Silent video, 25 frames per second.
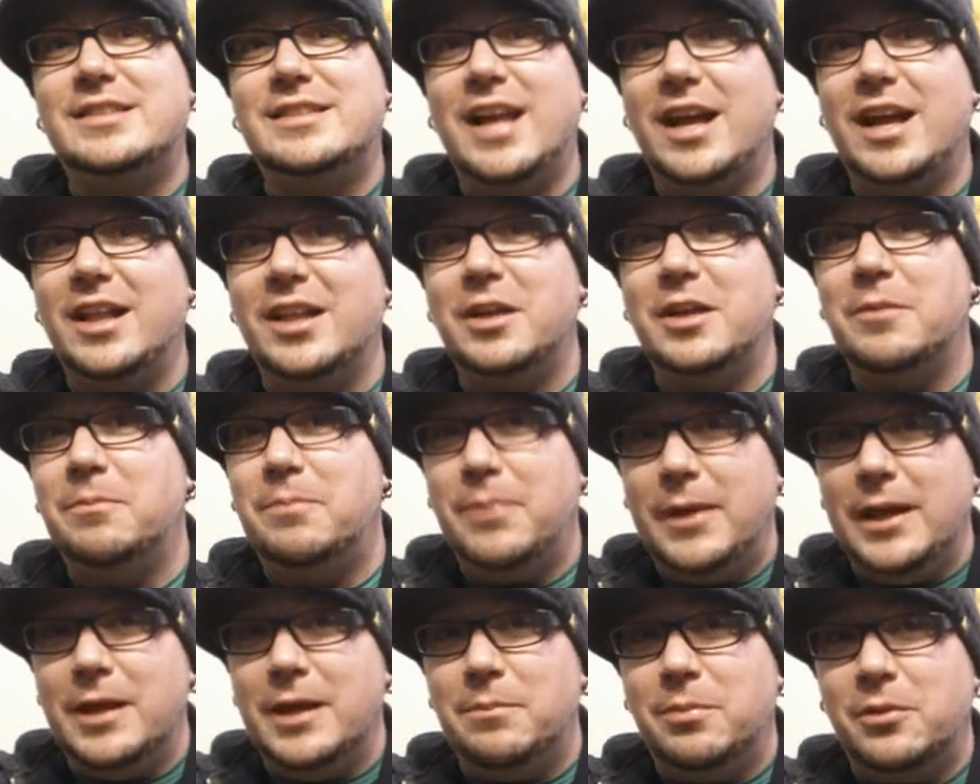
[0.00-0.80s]
telling
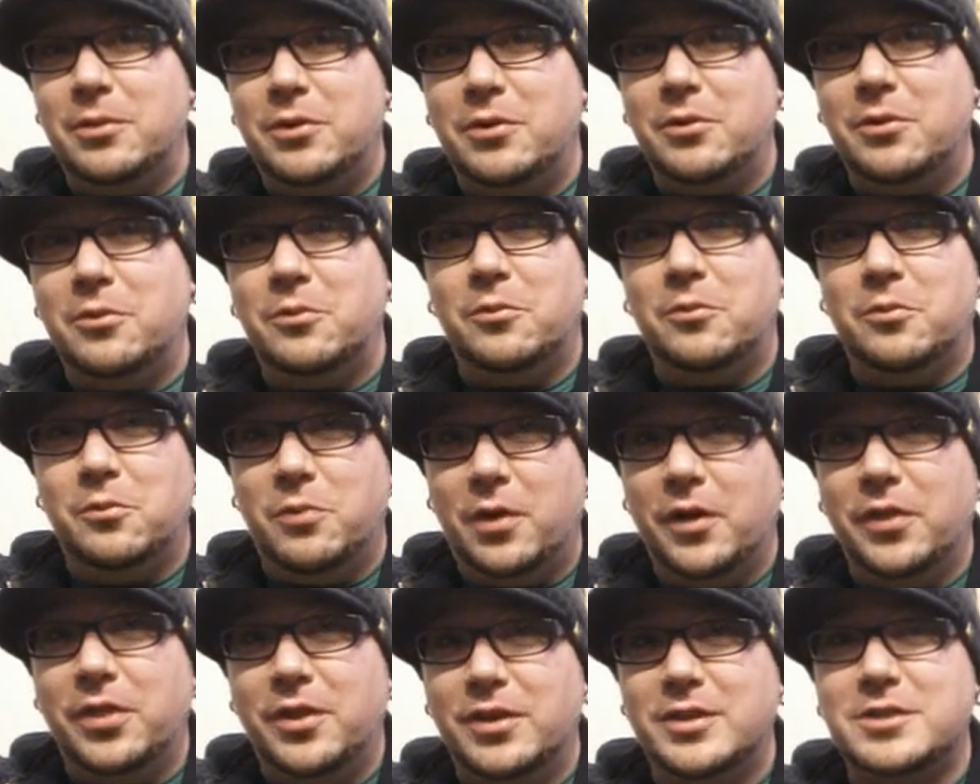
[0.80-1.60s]
people
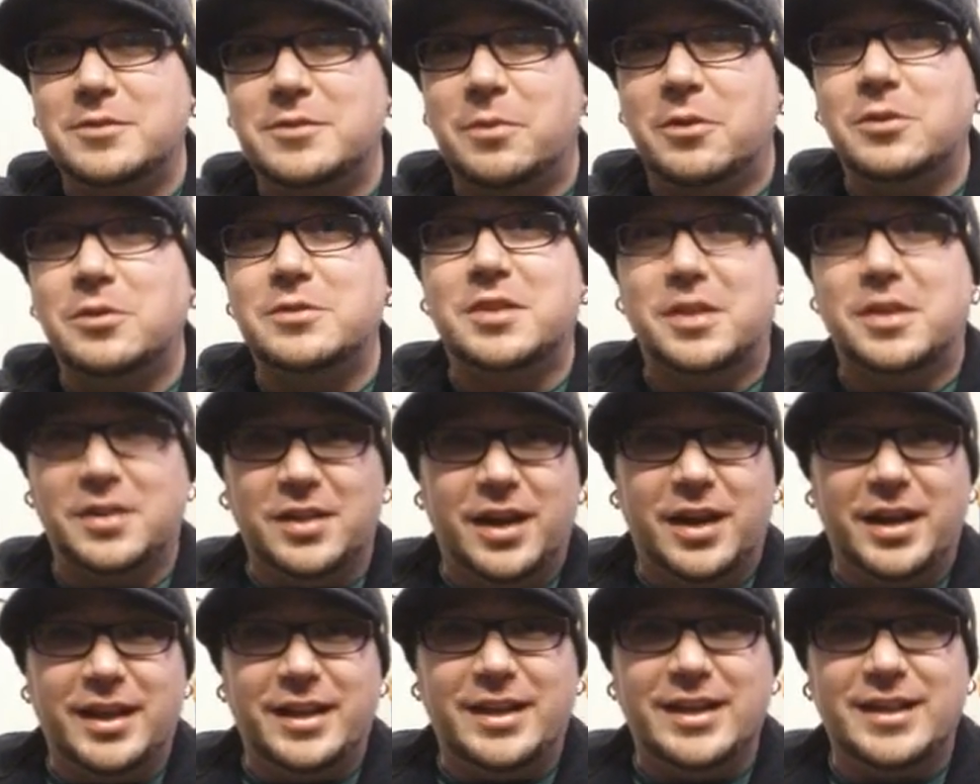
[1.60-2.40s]
what they're supposed to
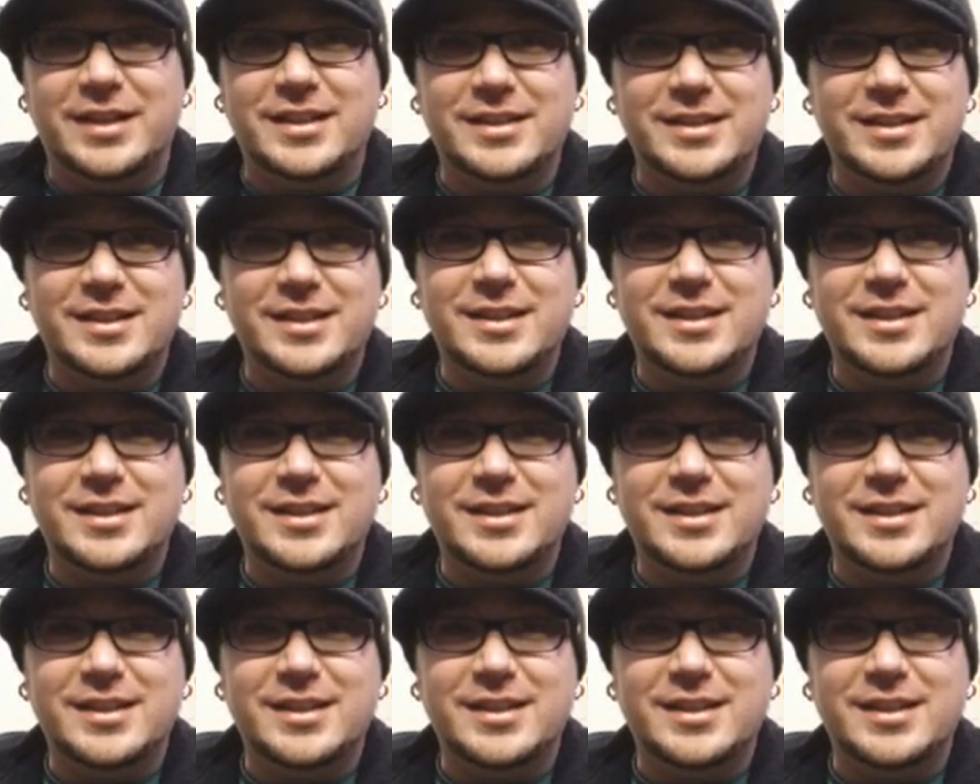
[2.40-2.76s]
like.